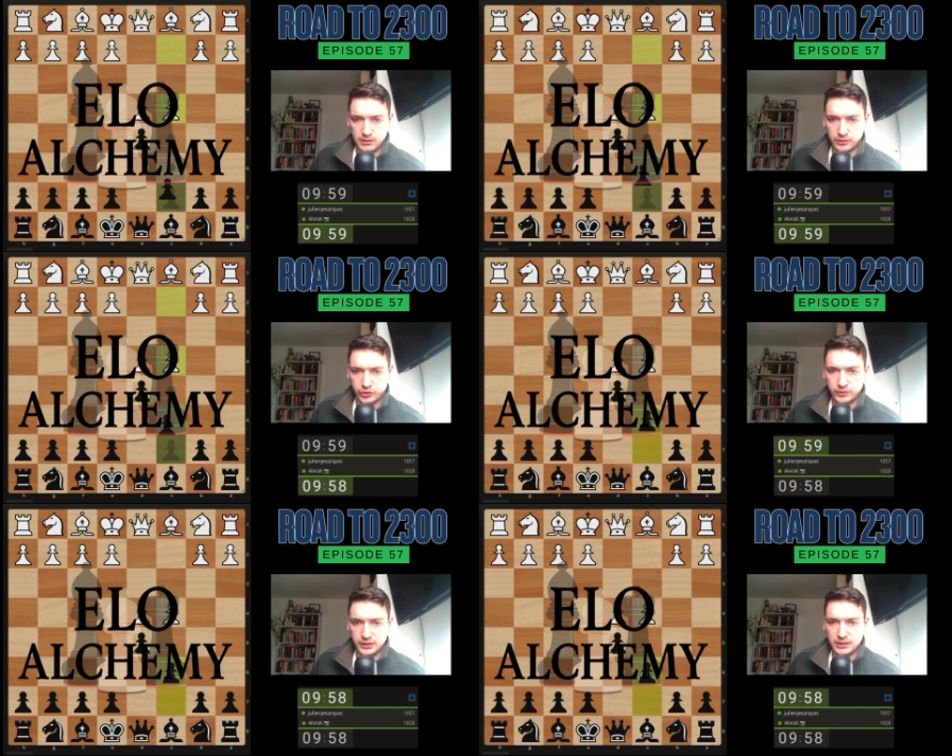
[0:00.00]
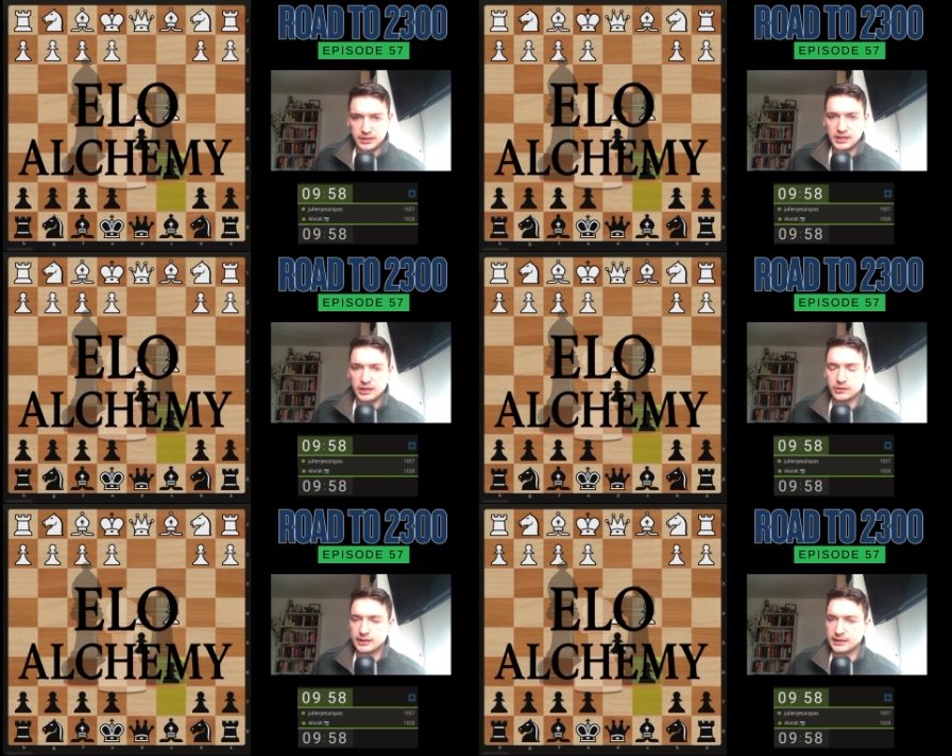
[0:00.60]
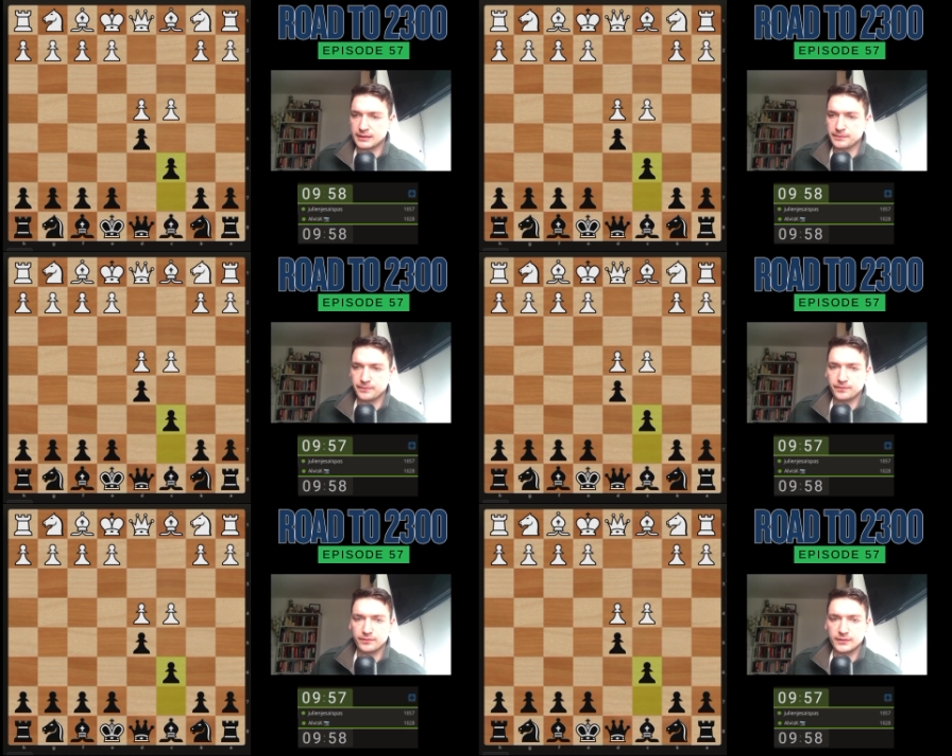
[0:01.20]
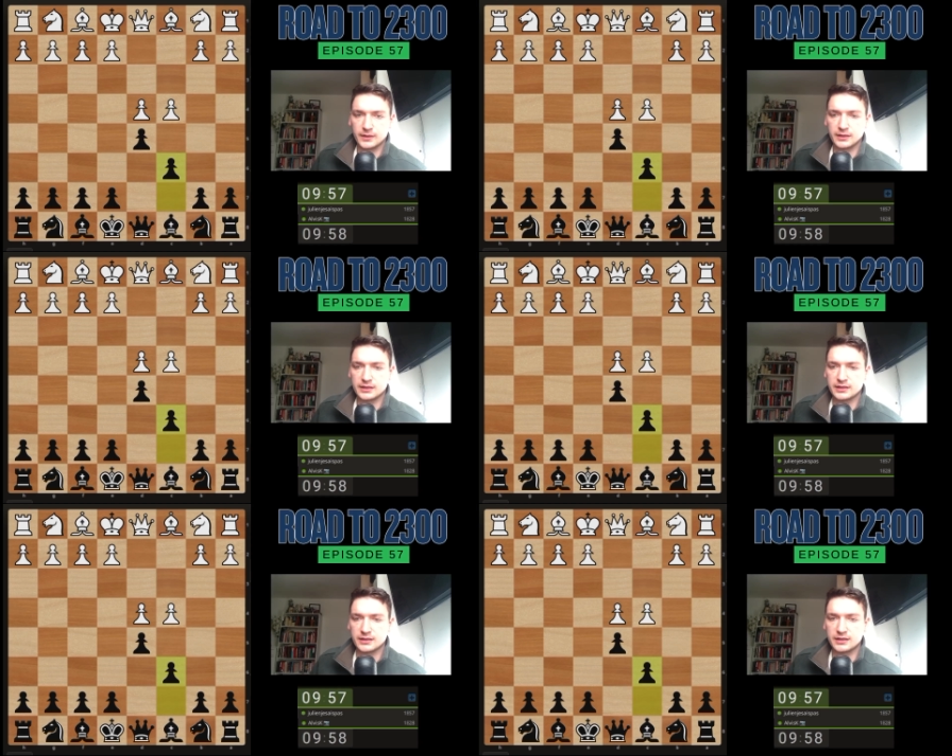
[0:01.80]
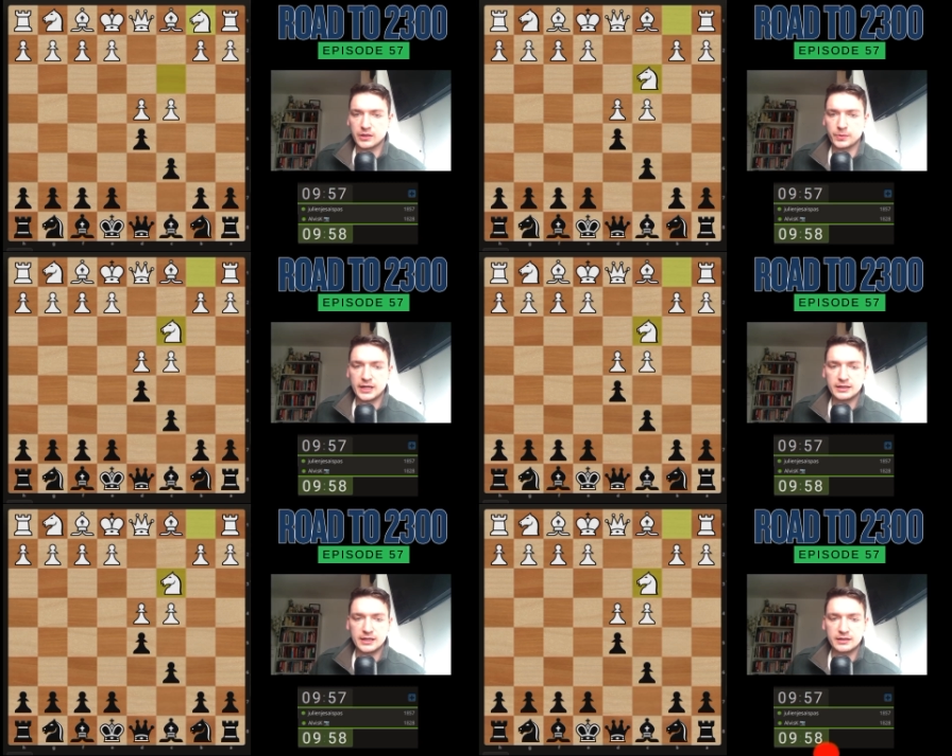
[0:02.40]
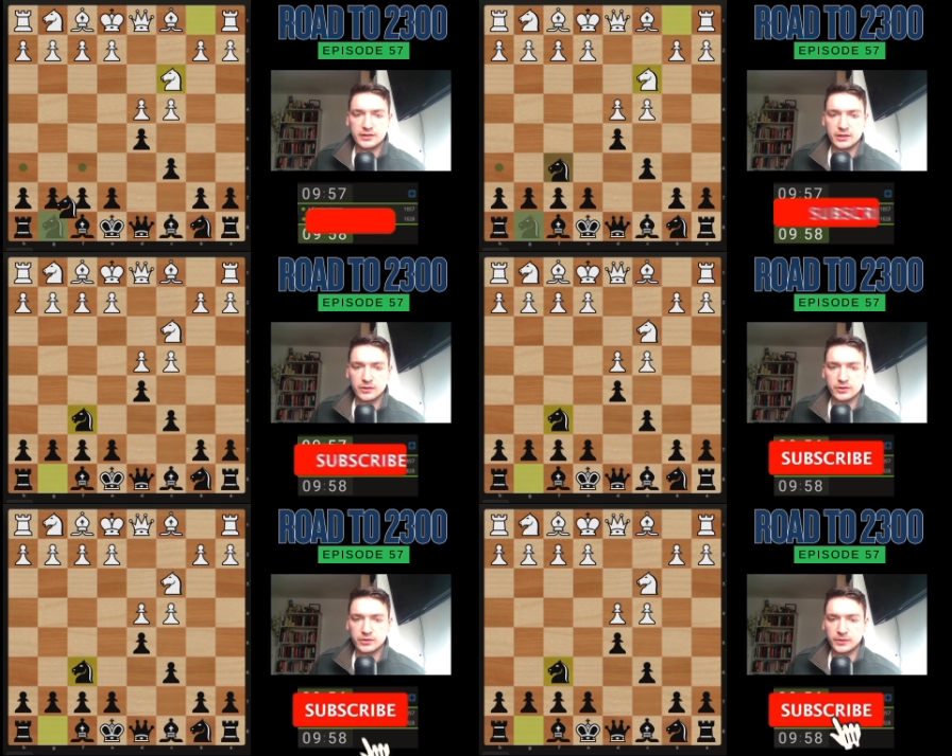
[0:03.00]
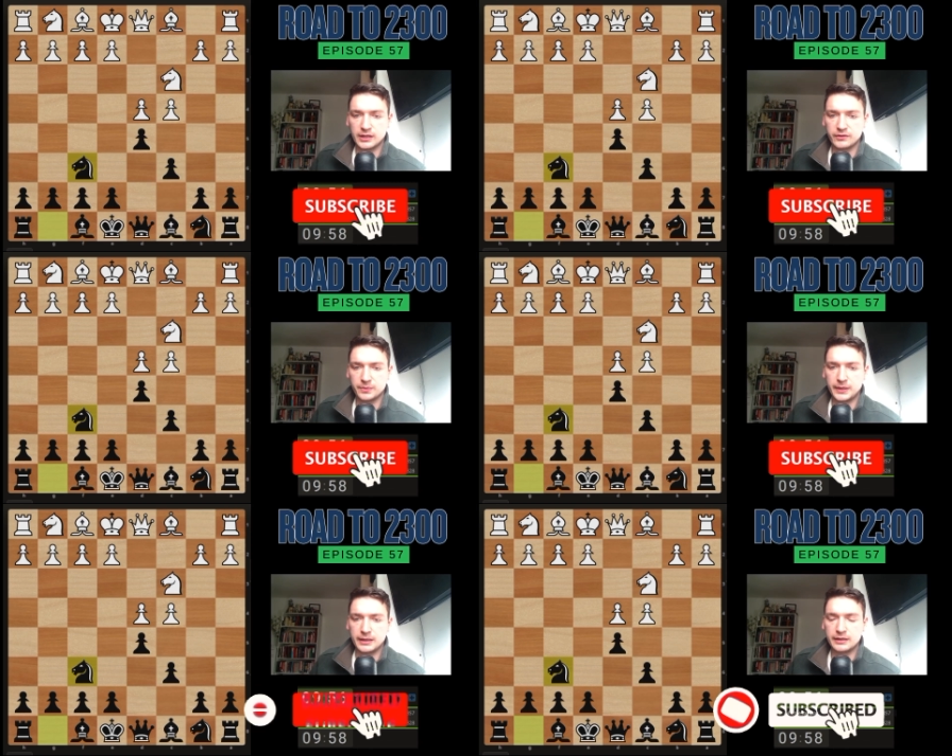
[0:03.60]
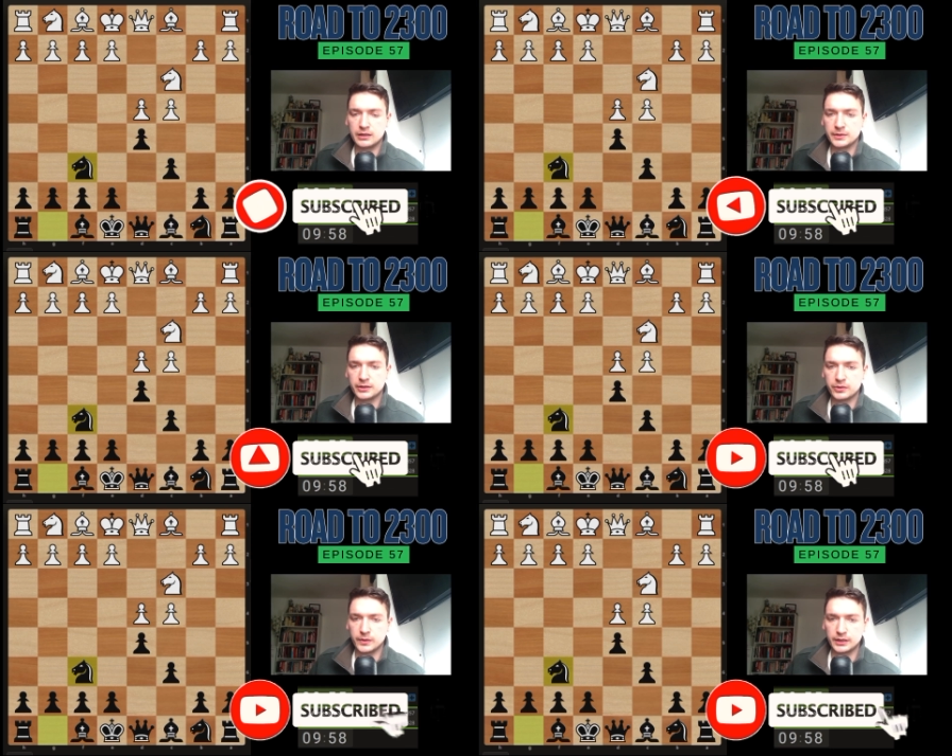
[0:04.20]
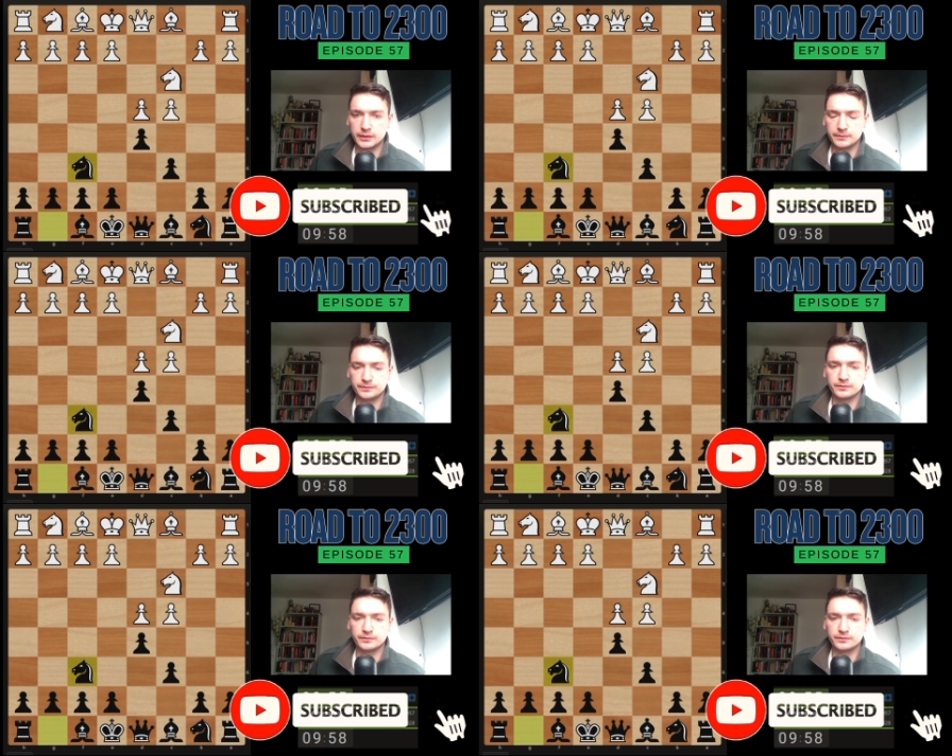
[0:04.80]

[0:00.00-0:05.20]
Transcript: a trusty Caro-Kann against this guy. We're playing 10-0, so we're going to have to play a little bit quick,